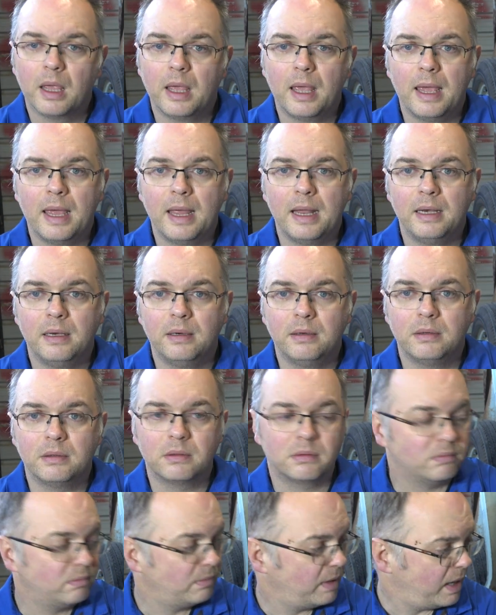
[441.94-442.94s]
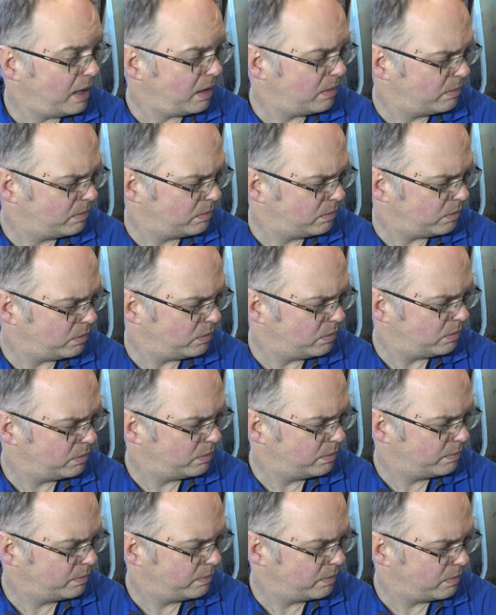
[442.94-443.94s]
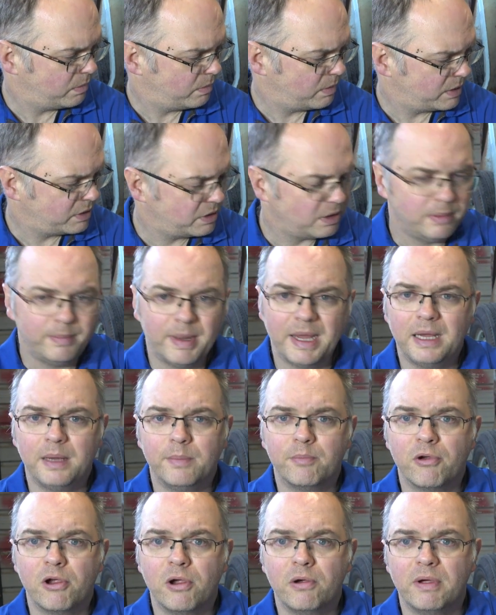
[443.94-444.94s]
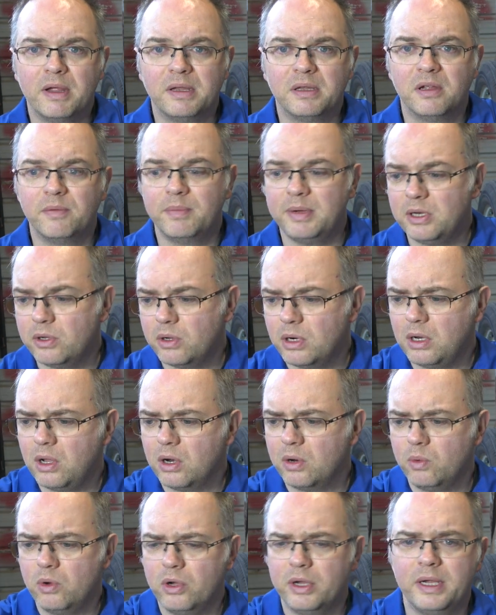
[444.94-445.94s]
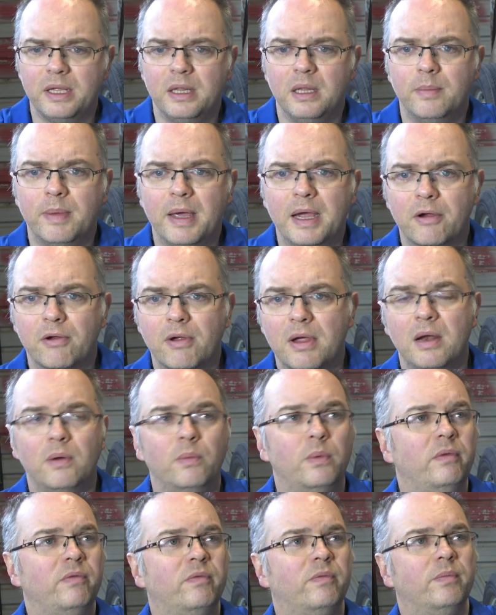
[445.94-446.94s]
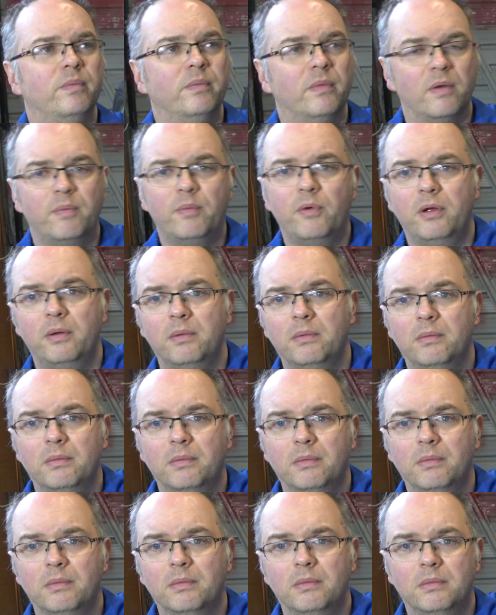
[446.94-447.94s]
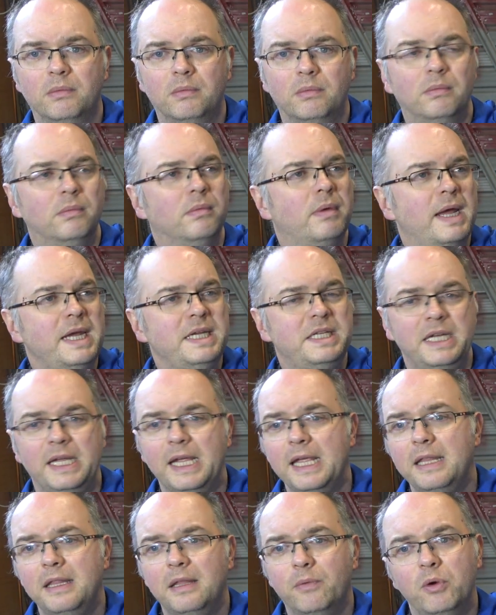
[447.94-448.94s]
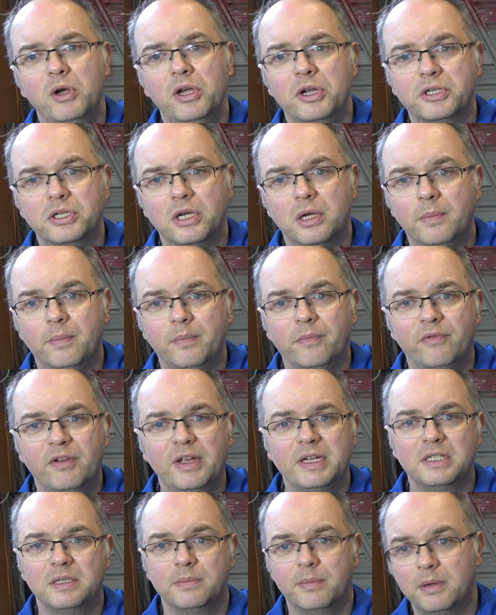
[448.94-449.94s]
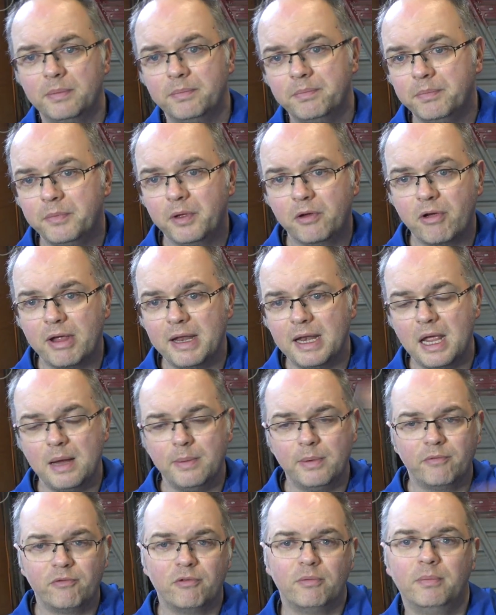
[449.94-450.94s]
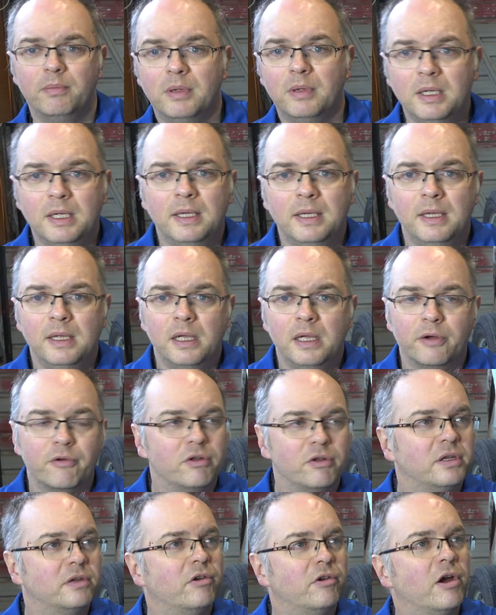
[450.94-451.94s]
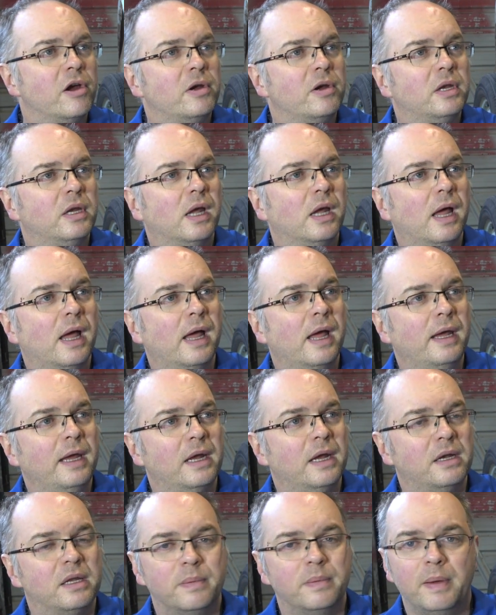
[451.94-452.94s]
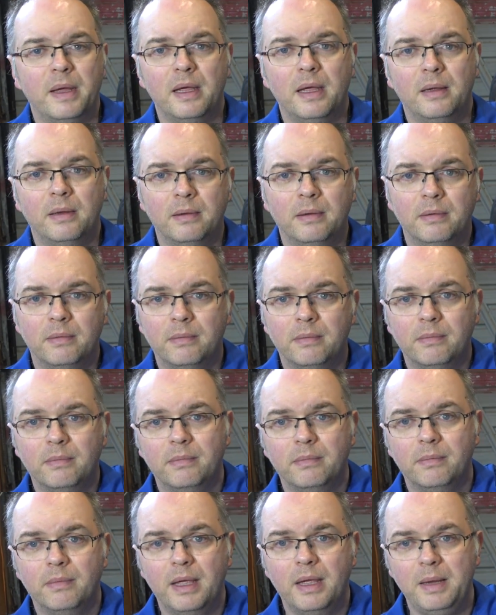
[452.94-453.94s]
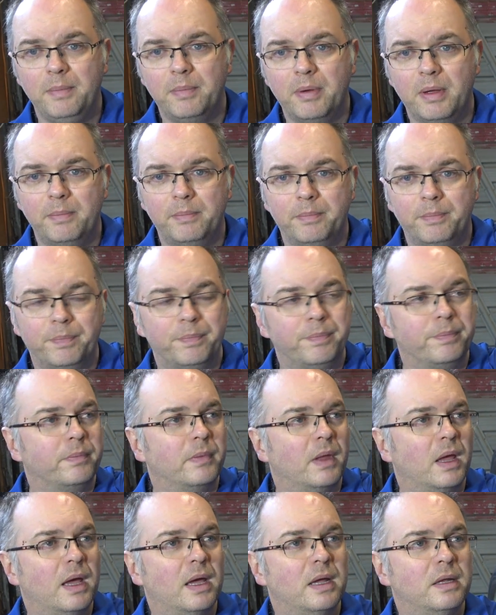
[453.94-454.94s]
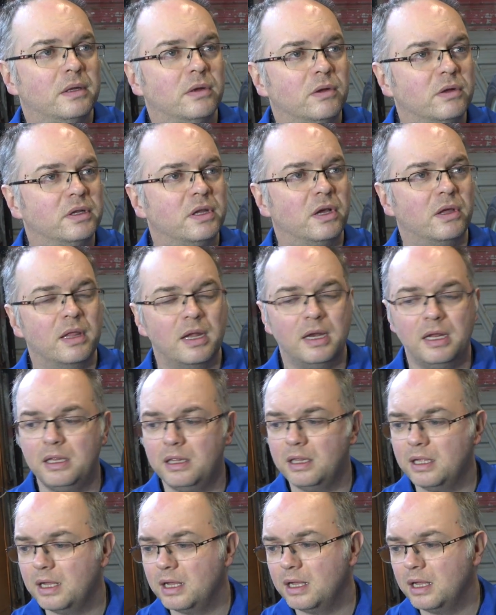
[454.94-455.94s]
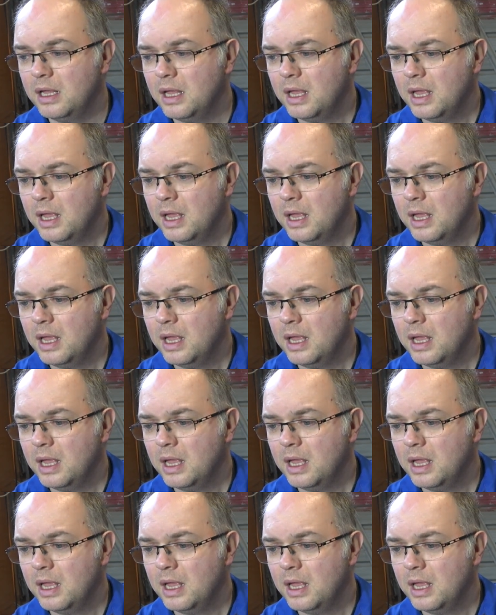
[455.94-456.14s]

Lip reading: And yeah, we're actually making progress. I've been doing a lot of work in the background. I've put heating in the workshop thanks to my great neighbour from across the road. He had a spare heat pump, so I stuck that in there.